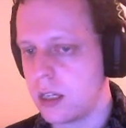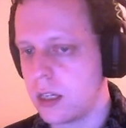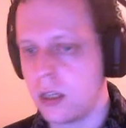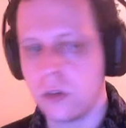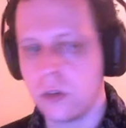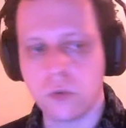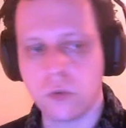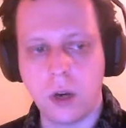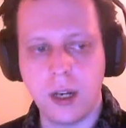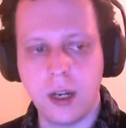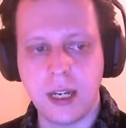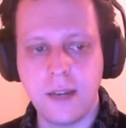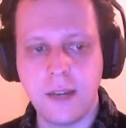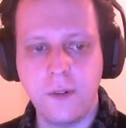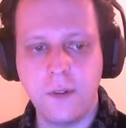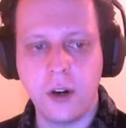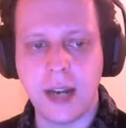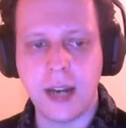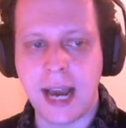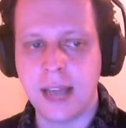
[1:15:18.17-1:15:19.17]
you can roll a
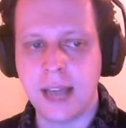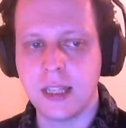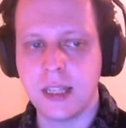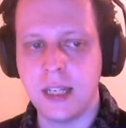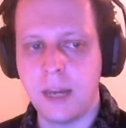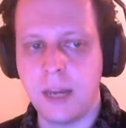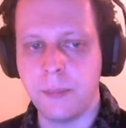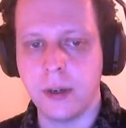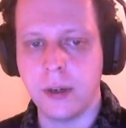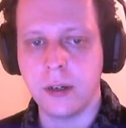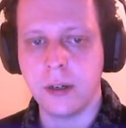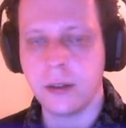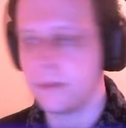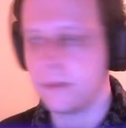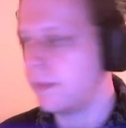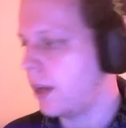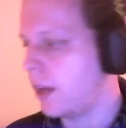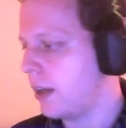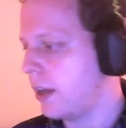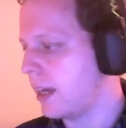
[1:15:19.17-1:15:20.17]
d4 and add the number.
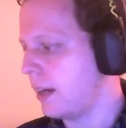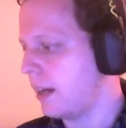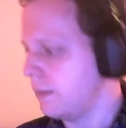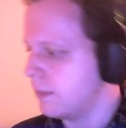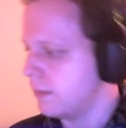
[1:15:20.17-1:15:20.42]
Okay.